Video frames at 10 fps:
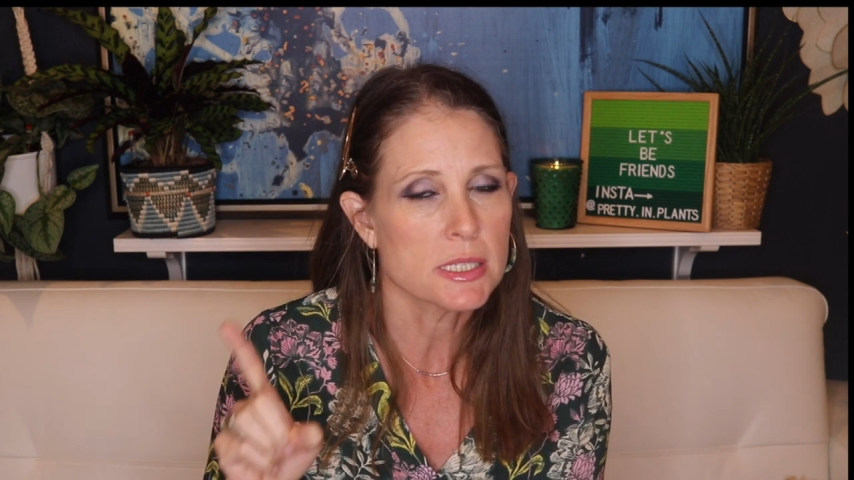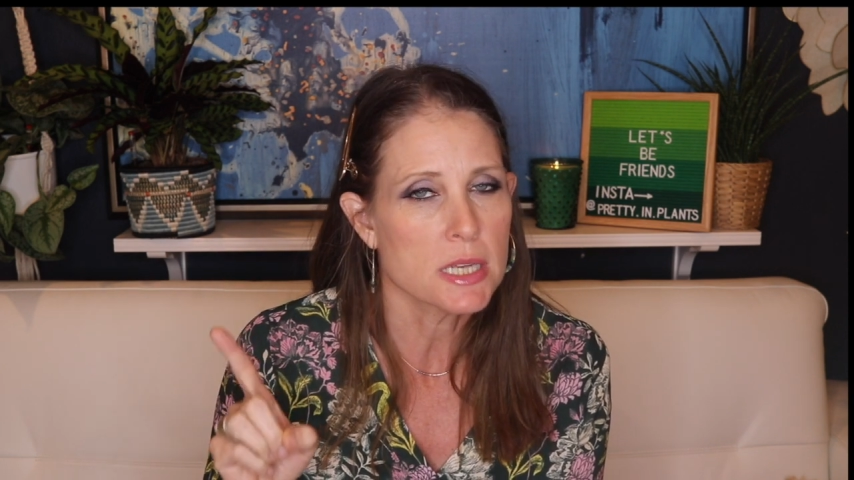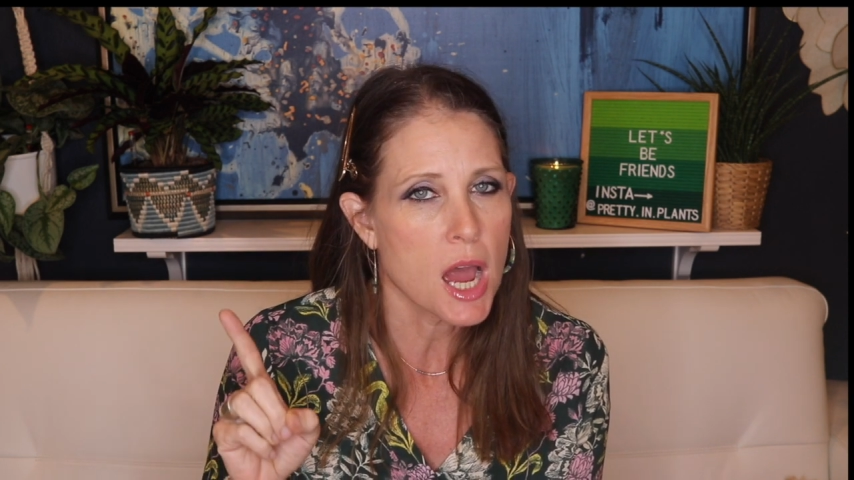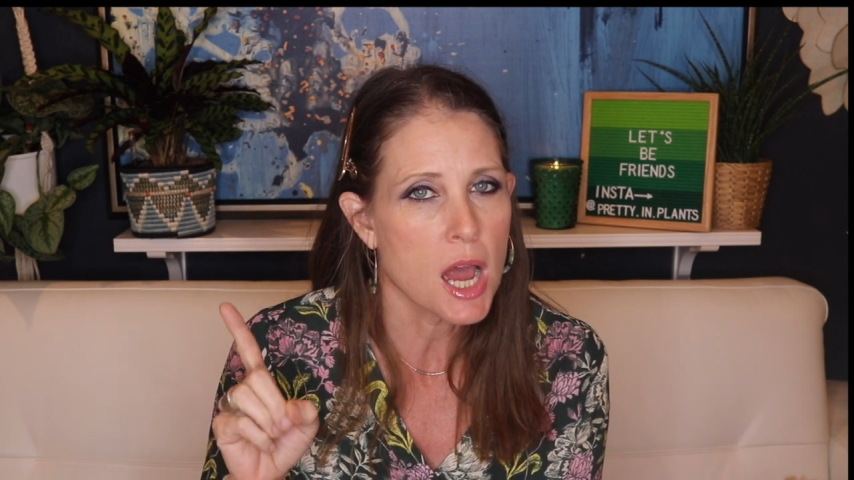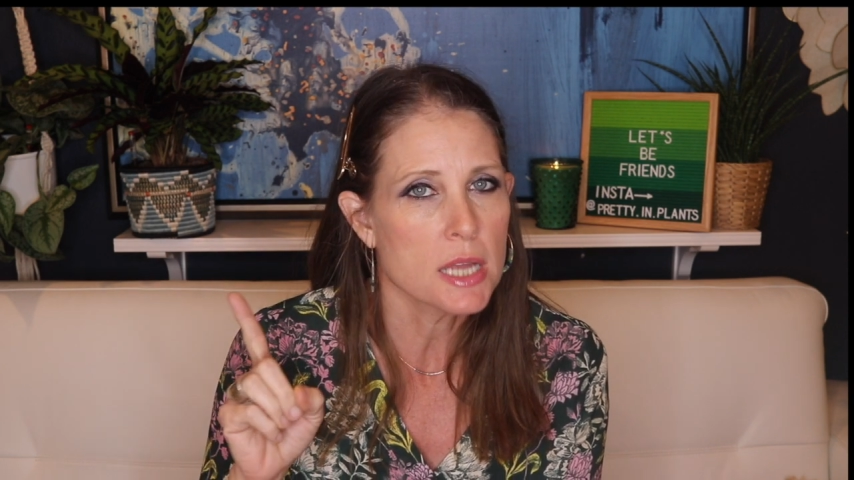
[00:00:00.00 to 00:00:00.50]

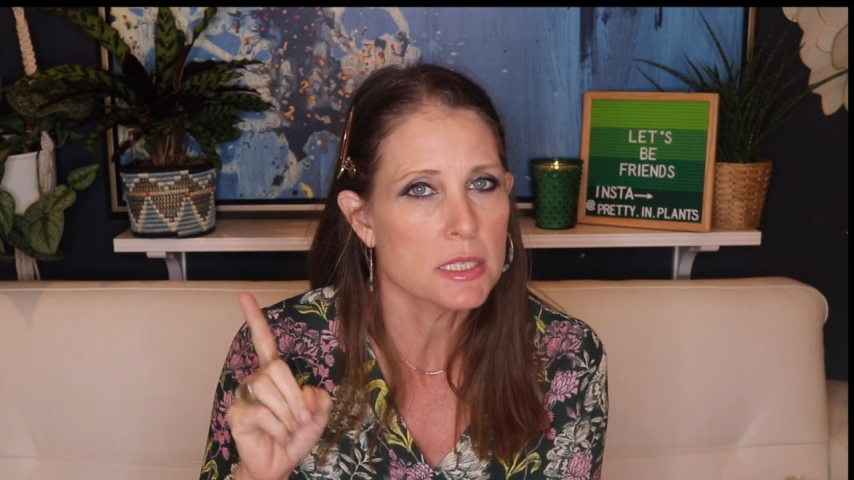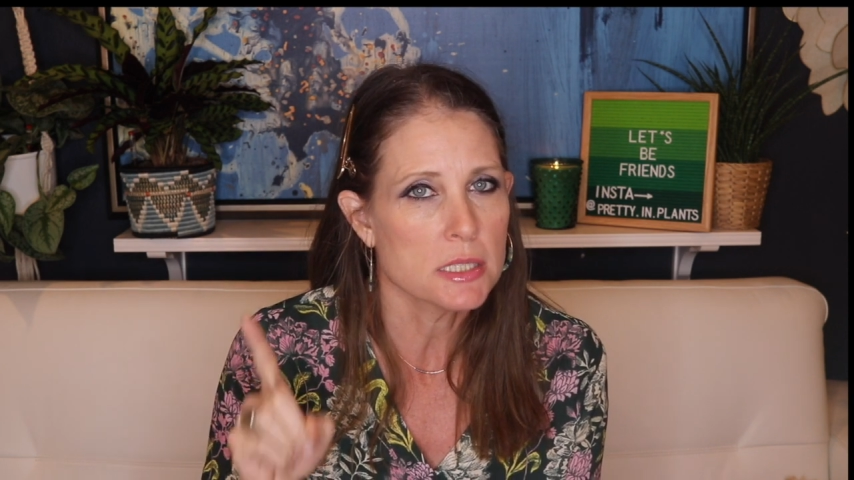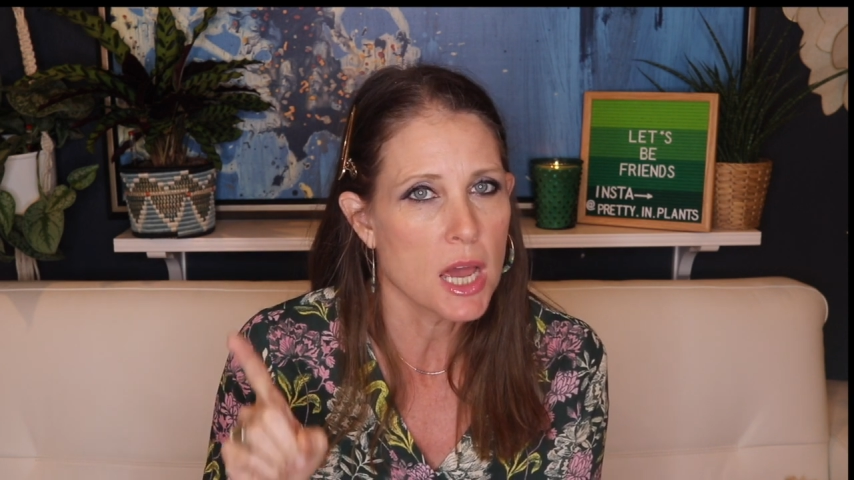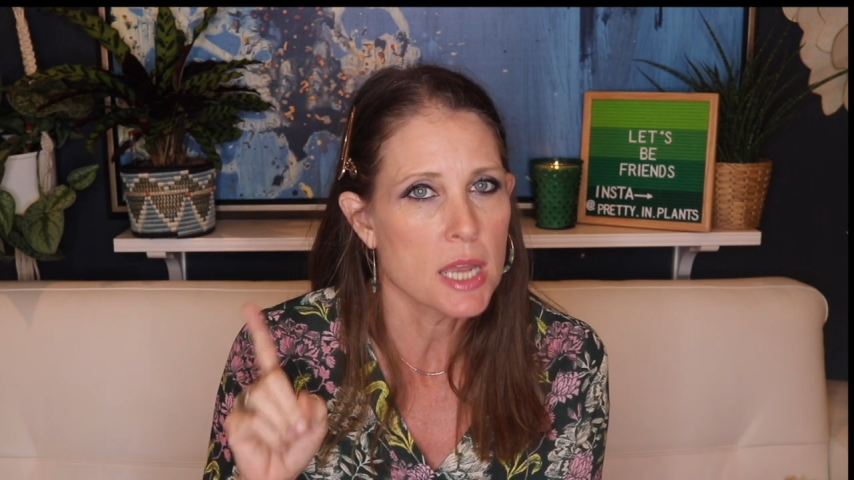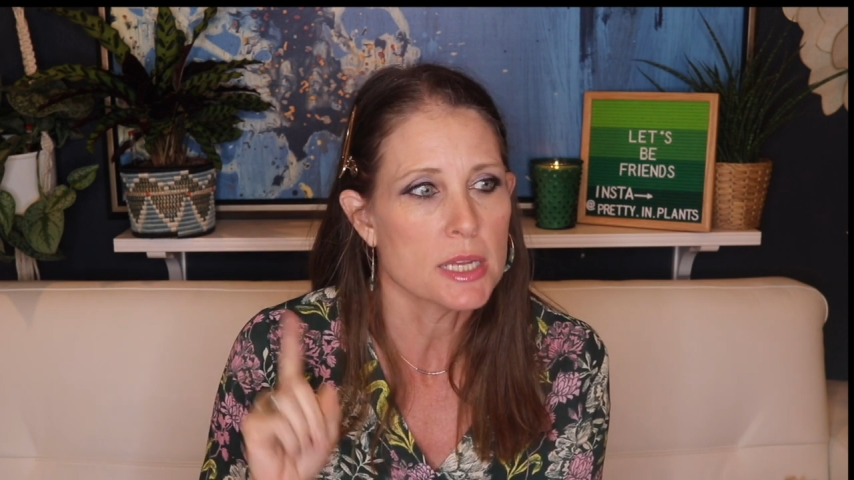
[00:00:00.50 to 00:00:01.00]
not
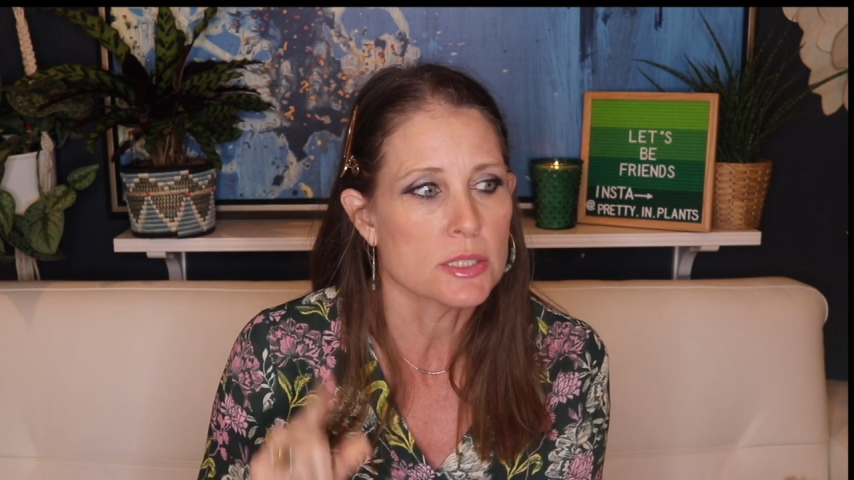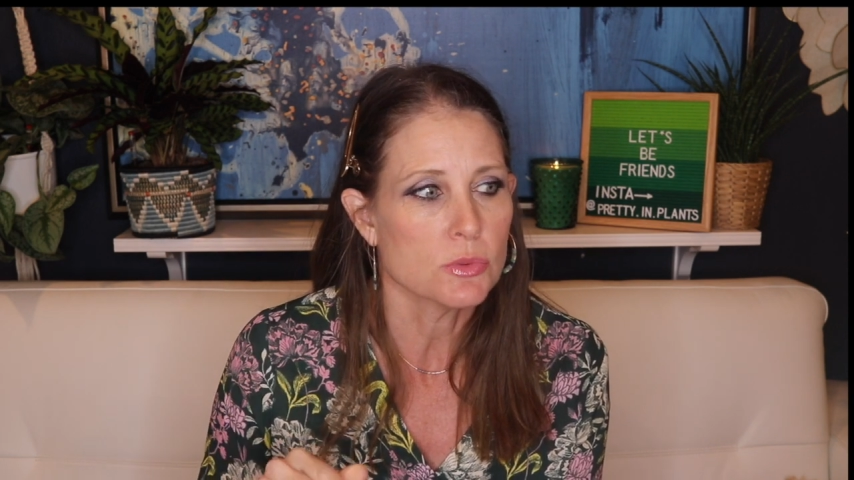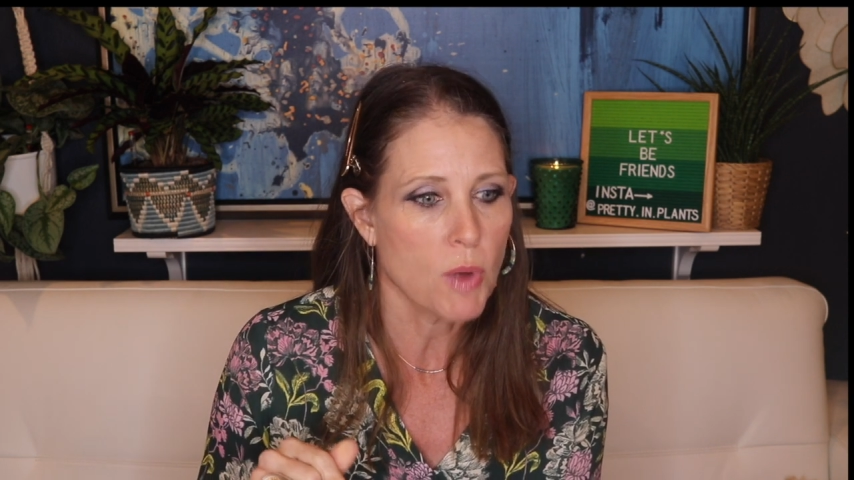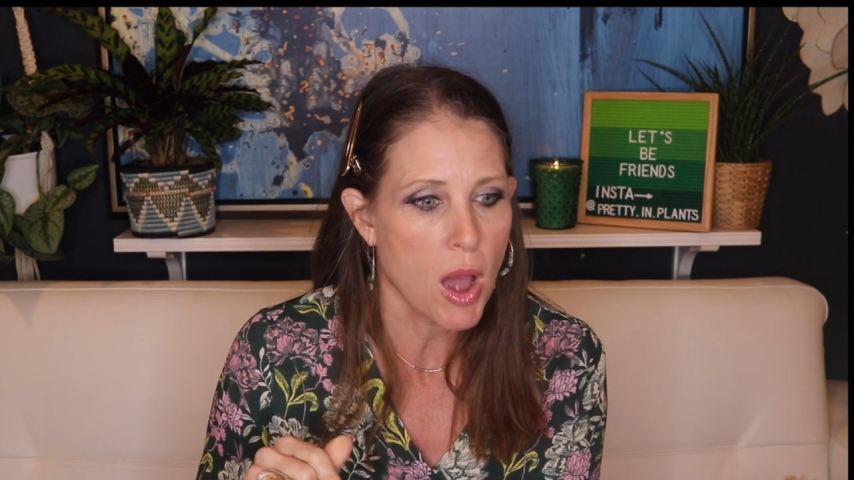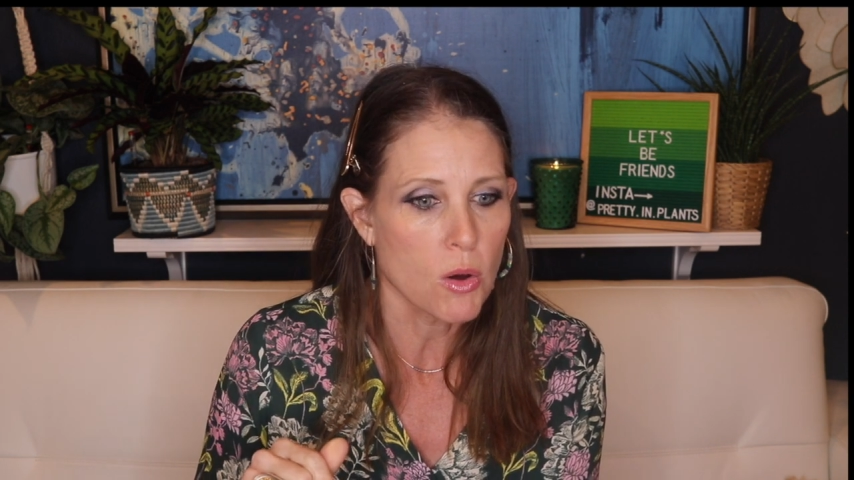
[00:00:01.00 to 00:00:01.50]
done
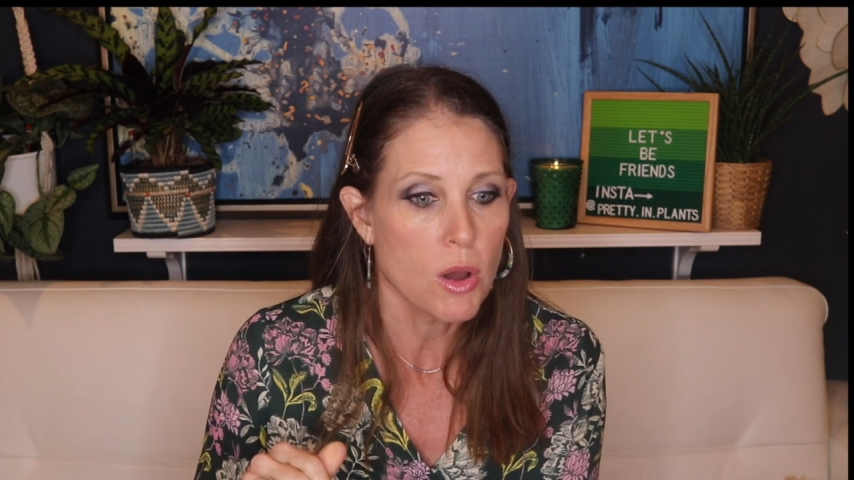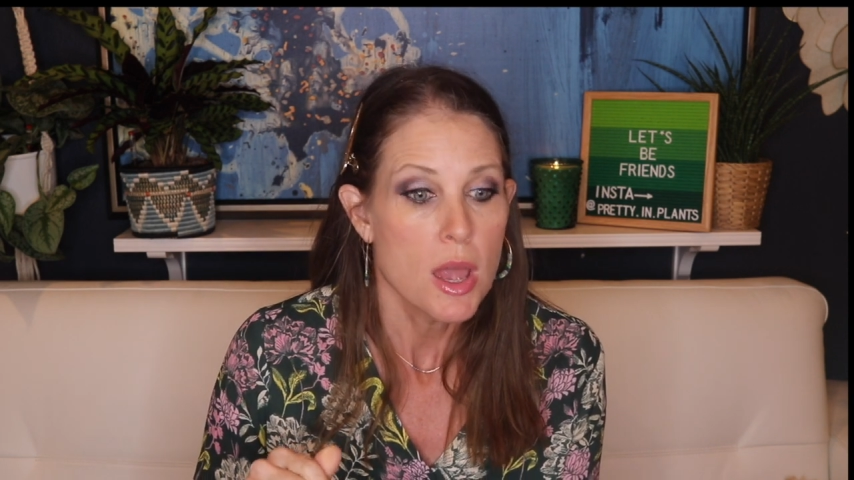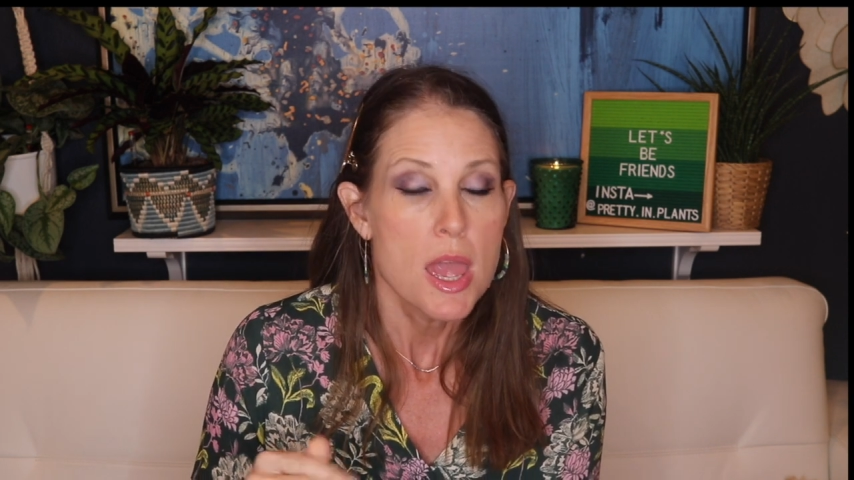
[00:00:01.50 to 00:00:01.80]
as well.